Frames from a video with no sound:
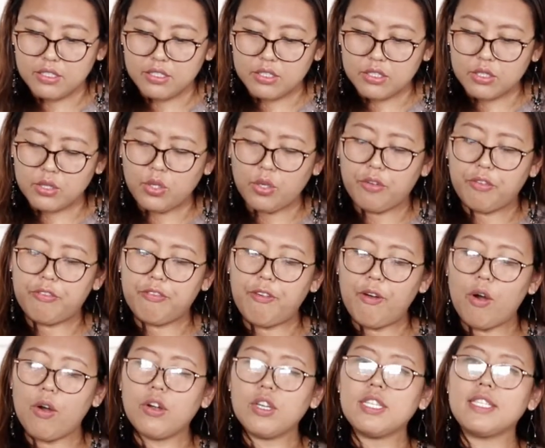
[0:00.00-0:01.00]
The
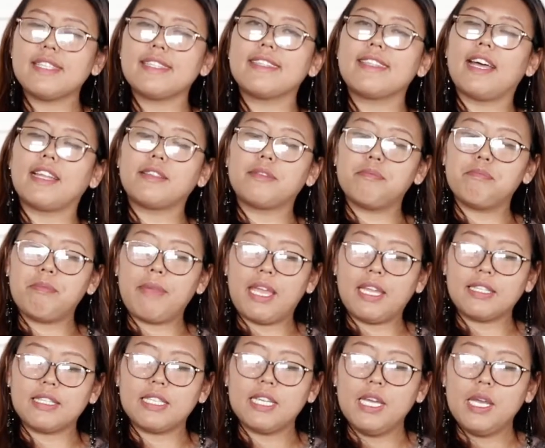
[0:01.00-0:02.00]
force that
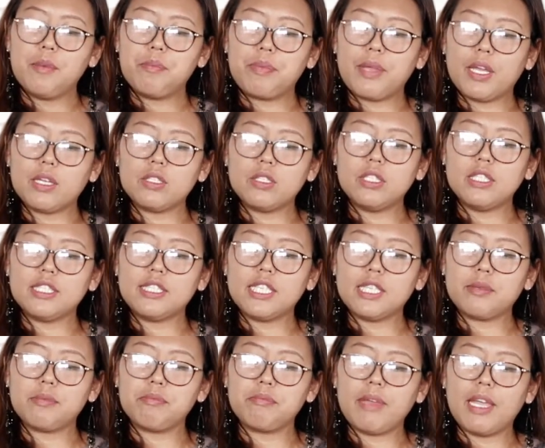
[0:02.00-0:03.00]
made
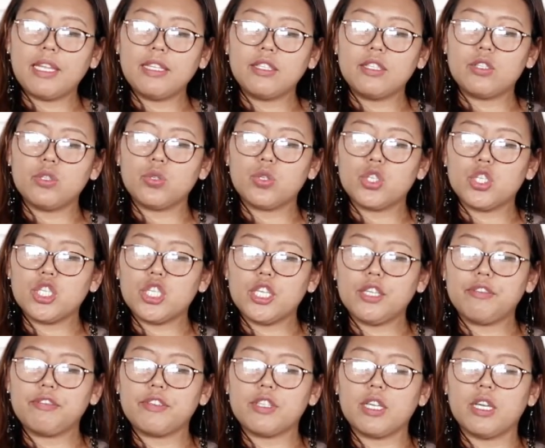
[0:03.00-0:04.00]
Paleolithic men to
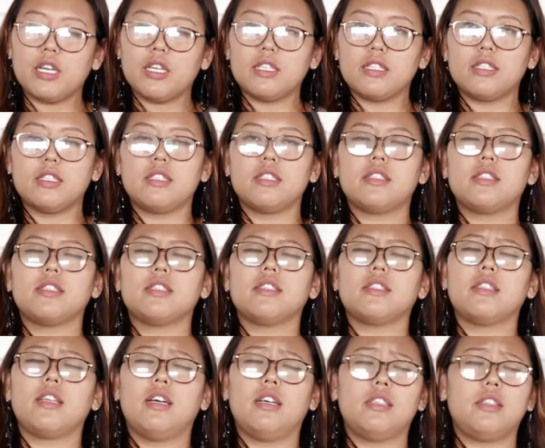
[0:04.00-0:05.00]
shift,
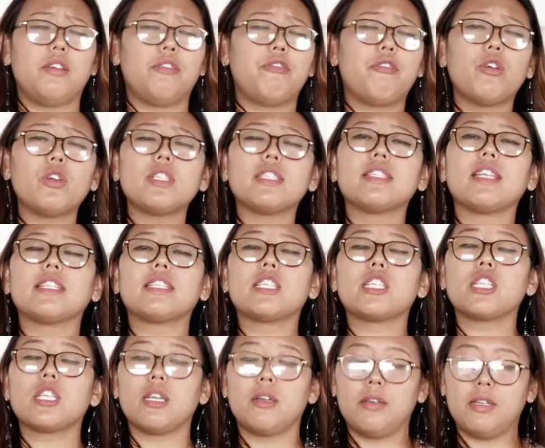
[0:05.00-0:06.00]
the force
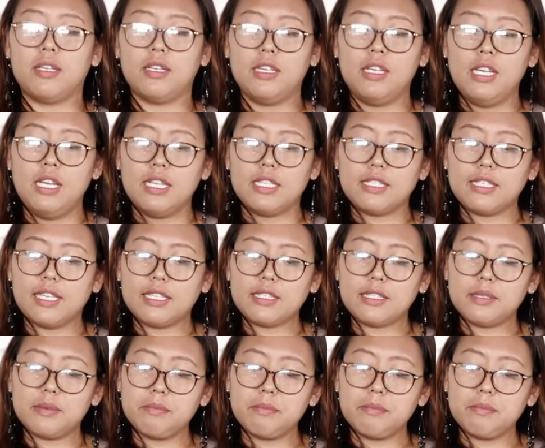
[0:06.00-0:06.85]
that